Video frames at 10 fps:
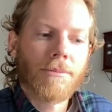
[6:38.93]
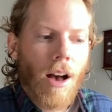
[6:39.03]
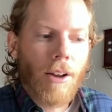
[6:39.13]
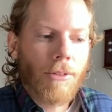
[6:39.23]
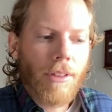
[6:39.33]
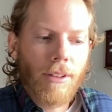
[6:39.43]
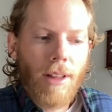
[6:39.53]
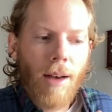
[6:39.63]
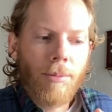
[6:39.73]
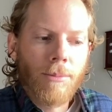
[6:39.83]
I don't think the
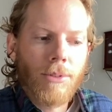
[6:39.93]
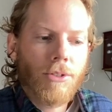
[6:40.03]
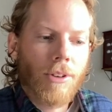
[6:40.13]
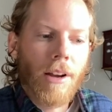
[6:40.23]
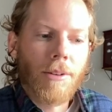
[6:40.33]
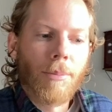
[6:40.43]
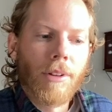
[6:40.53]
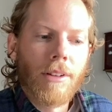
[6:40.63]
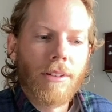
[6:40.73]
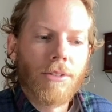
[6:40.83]
Laphams trying to
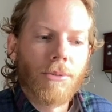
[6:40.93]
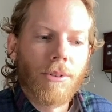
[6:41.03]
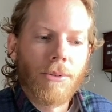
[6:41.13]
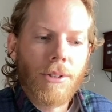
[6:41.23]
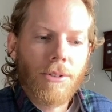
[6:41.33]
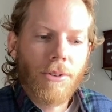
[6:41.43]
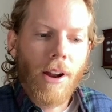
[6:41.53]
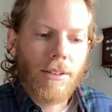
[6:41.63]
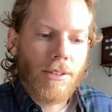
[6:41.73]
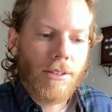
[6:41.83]
blend into an
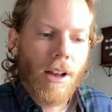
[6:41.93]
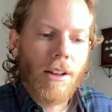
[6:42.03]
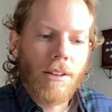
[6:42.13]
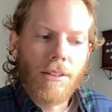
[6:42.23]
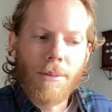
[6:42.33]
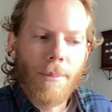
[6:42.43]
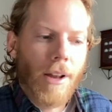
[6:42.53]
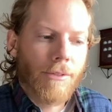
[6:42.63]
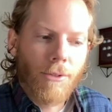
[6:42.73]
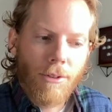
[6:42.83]
aristocratic society is a
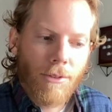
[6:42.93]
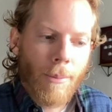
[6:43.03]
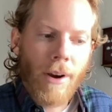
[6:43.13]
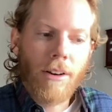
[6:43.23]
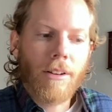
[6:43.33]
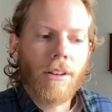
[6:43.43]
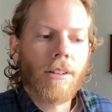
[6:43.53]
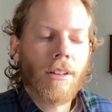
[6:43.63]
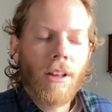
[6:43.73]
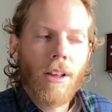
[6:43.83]
metaphor for America,